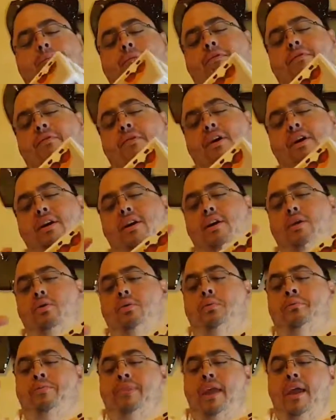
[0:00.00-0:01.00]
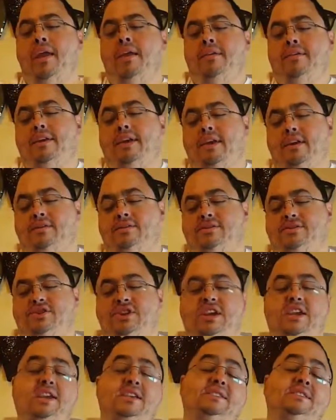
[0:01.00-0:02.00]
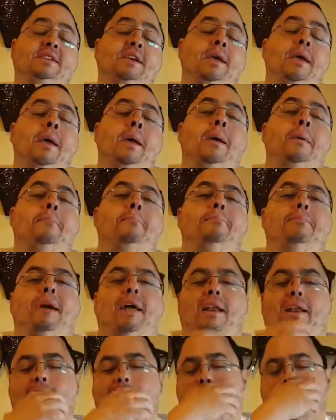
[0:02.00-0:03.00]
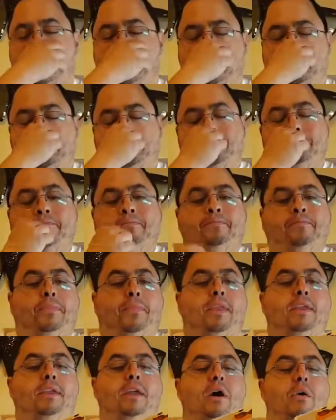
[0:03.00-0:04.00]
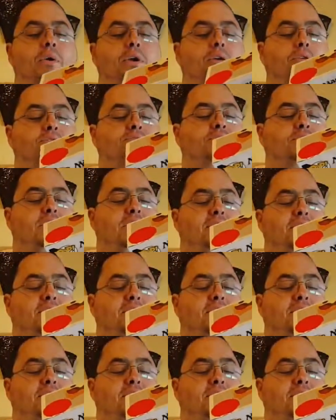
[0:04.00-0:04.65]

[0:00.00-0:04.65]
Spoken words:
for right now, there's Jace Bellerin. Now we also have